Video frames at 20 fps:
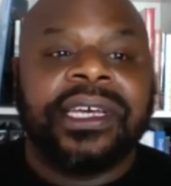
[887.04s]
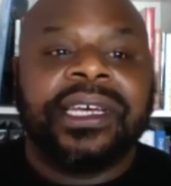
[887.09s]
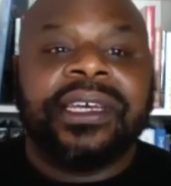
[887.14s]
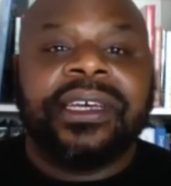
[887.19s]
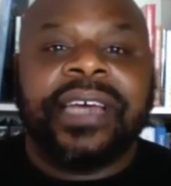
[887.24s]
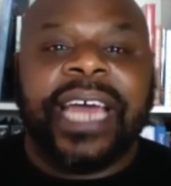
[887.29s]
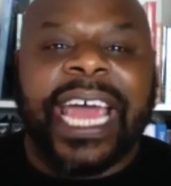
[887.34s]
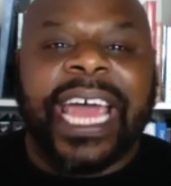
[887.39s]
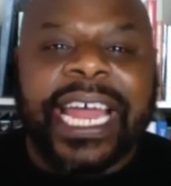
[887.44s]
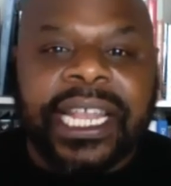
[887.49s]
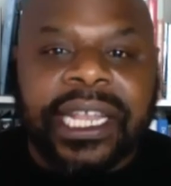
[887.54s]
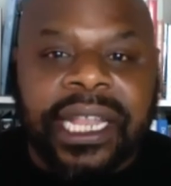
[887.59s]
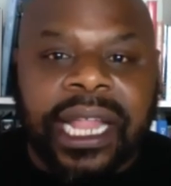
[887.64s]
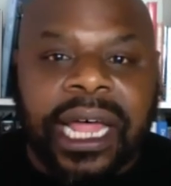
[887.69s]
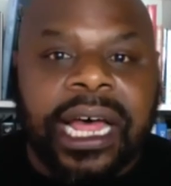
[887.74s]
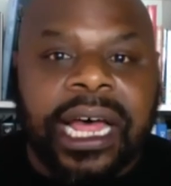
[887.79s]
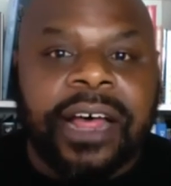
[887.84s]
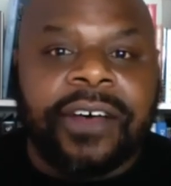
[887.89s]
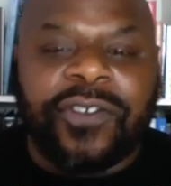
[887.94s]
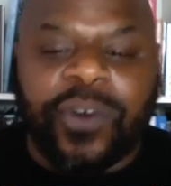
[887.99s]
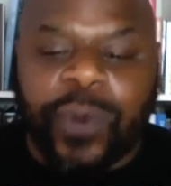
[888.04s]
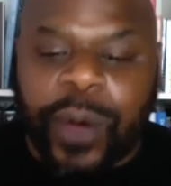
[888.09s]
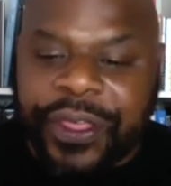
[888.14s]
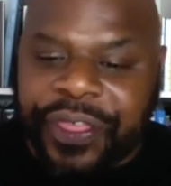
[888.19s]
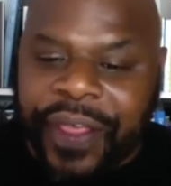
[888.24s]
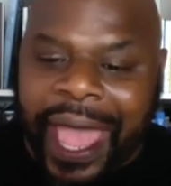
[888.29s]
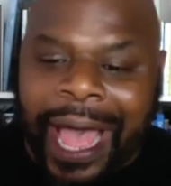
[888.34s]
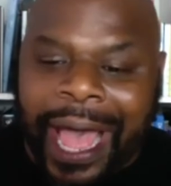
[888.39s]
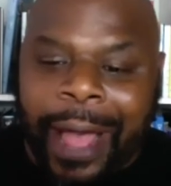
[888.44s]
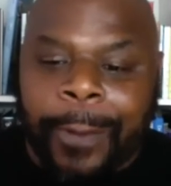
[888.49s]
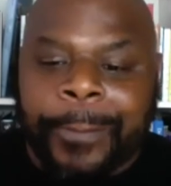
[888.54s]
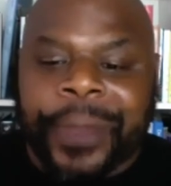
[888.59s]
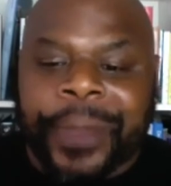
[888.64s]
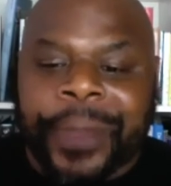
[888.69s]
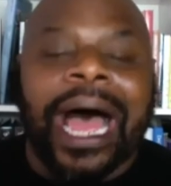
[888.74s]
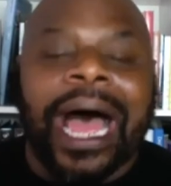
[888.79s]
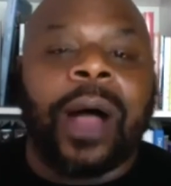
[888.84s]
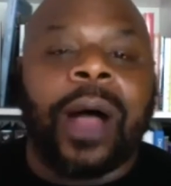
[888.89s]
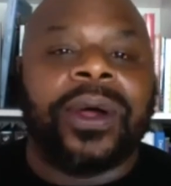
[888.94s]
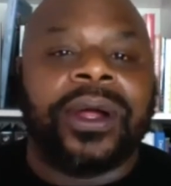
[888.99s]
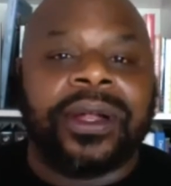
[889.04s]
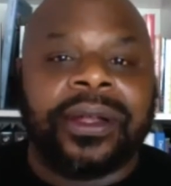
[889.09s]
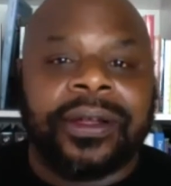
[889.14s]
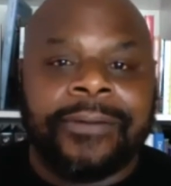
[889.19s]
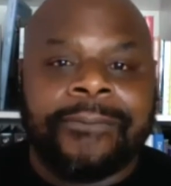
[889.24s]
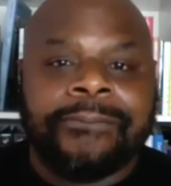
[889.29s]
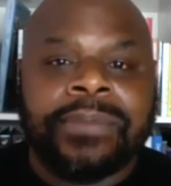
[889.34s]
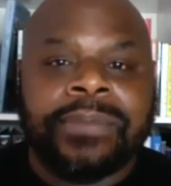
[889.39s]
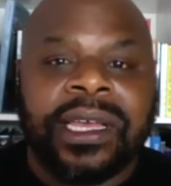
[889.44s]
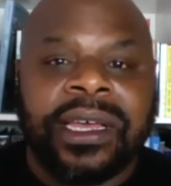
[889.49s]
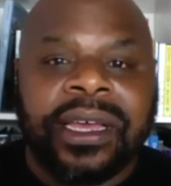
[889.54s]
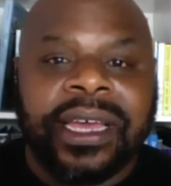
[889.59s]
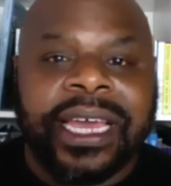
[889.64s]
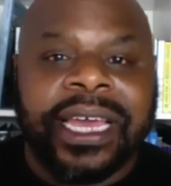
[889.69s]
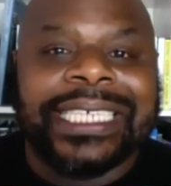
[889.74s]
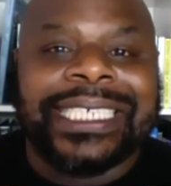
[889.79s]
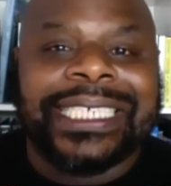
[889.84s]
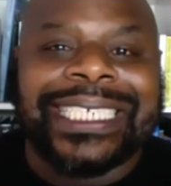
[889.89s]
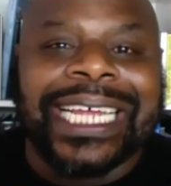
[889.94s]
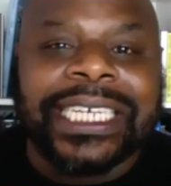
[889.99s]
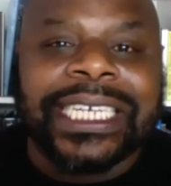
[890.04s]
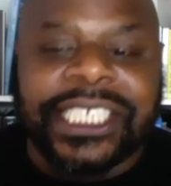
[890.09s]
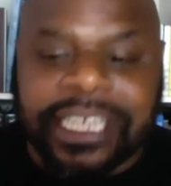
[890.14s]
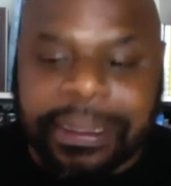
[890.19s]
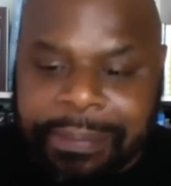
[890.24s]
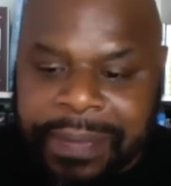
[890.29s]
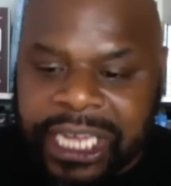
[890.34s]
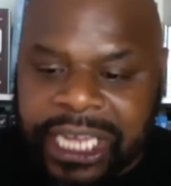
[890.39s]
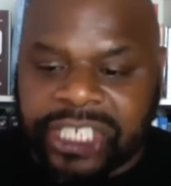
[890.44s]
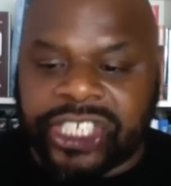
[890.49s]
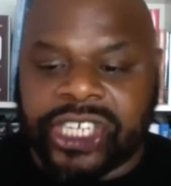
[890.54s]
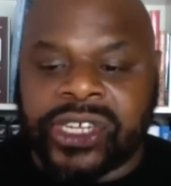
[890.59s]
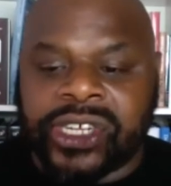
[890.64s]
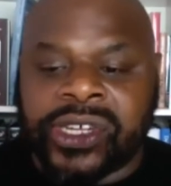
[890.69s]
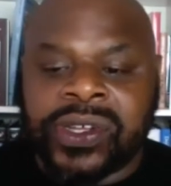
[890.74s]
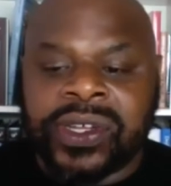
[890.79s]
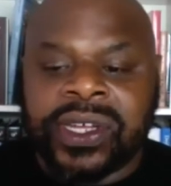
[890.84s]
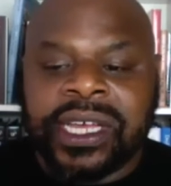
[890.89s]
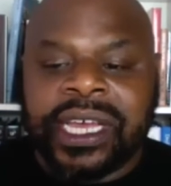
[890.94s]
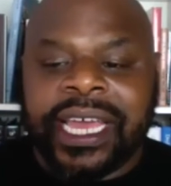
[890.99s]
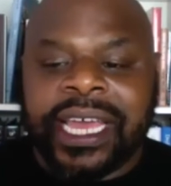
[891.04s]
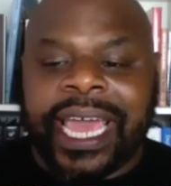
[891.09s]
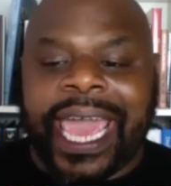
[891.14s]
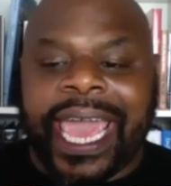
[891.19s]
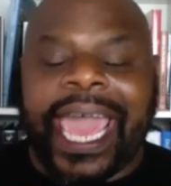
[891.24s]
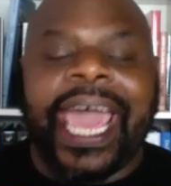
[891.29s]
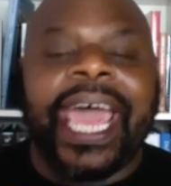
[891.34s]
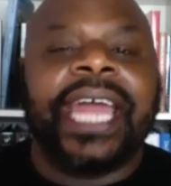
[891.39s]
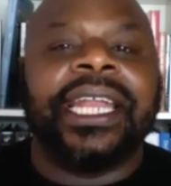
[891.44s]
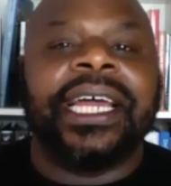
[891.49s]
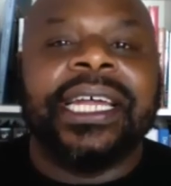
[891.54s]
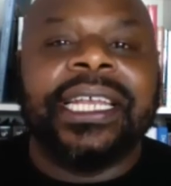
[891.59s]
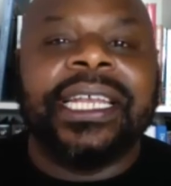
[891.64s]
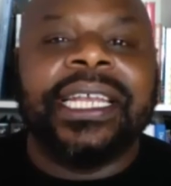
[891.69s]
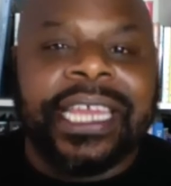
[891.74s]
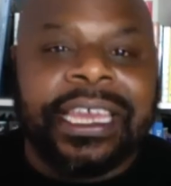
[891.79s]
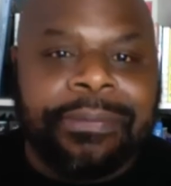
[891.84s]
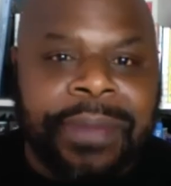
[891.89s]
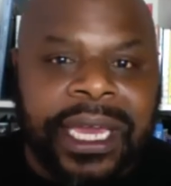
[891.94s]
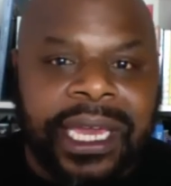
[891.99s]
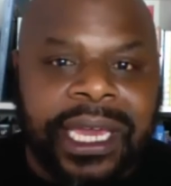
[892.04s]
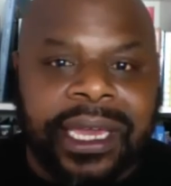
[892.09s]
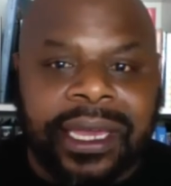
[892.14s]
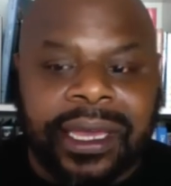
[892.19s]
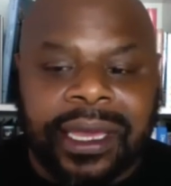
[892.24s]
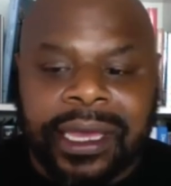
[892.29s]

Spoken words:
And love without power is sentimental and anemic.